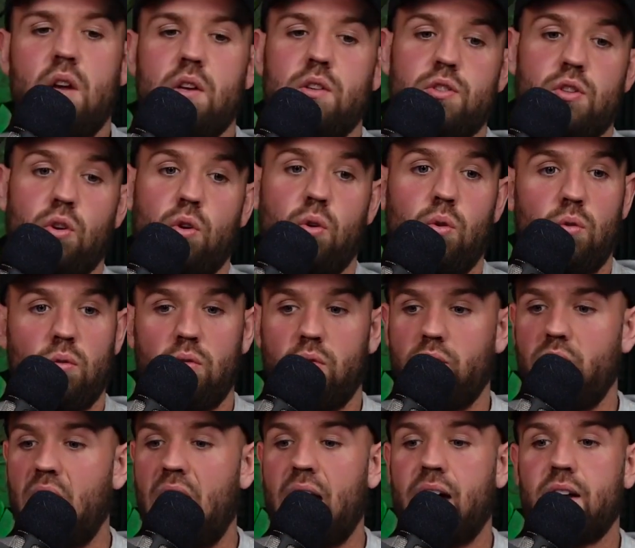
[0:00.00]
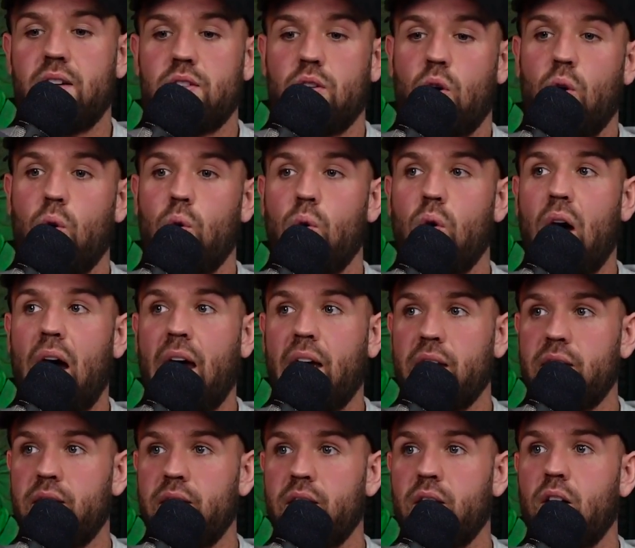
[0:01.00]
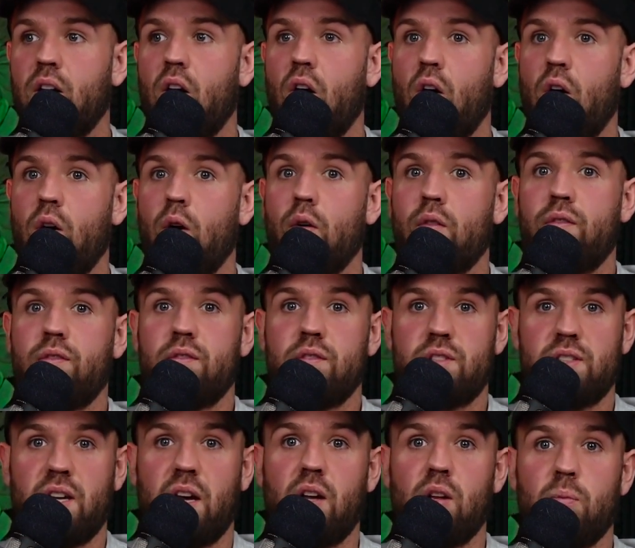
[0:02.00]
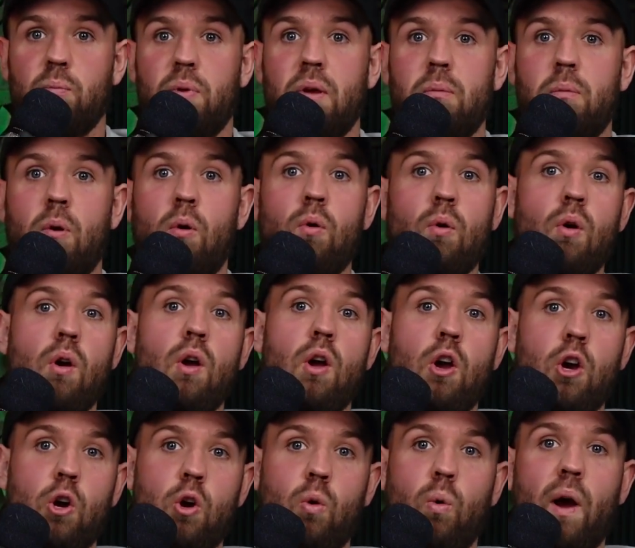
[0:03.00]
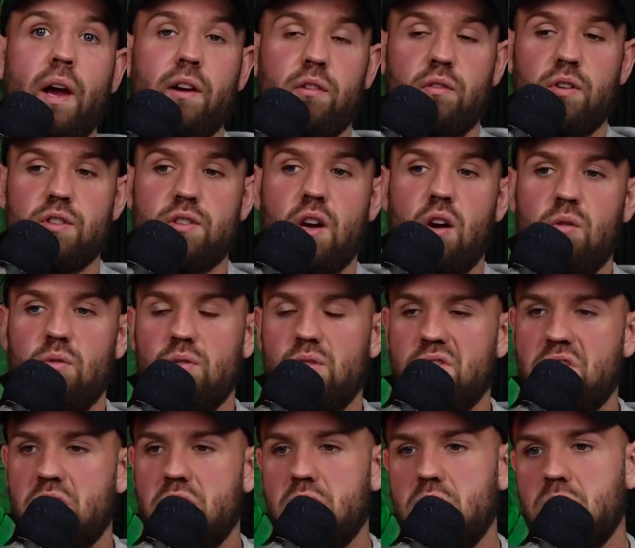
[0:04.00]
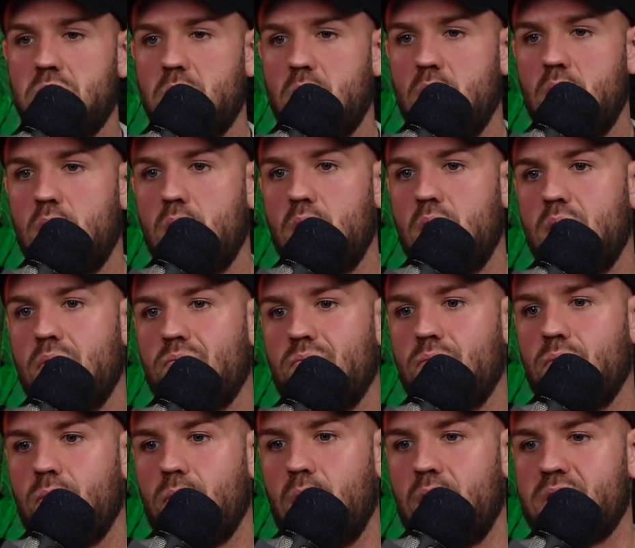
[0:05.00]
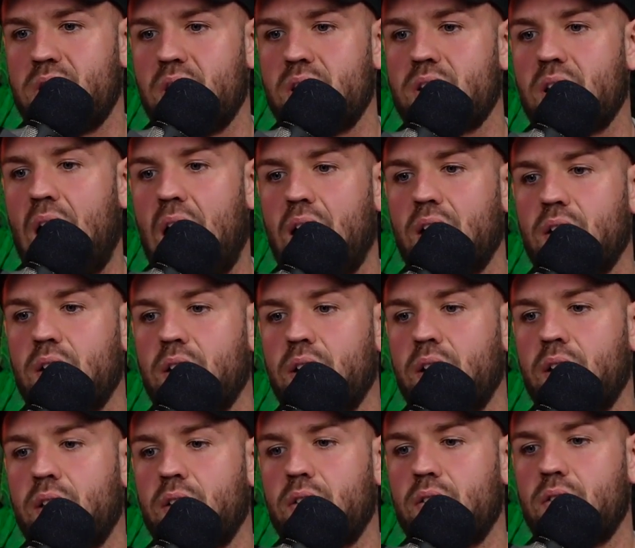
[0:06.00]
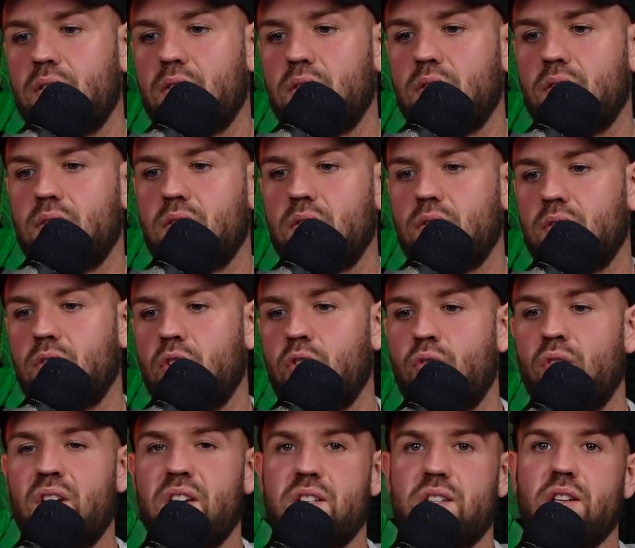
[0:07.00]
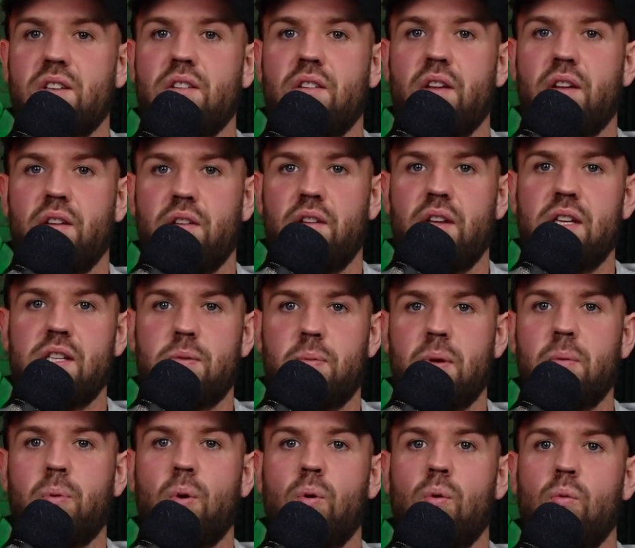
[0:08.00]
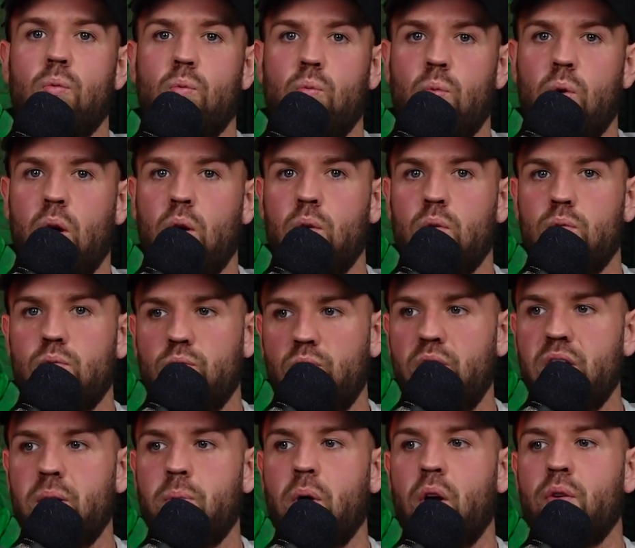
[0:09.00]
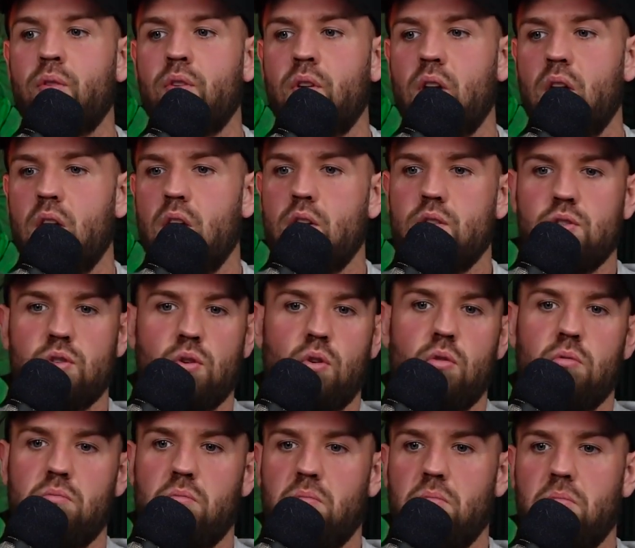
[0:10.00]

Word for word: So that whole idea of selling people quick results is exactly the reason that these people will rebound. So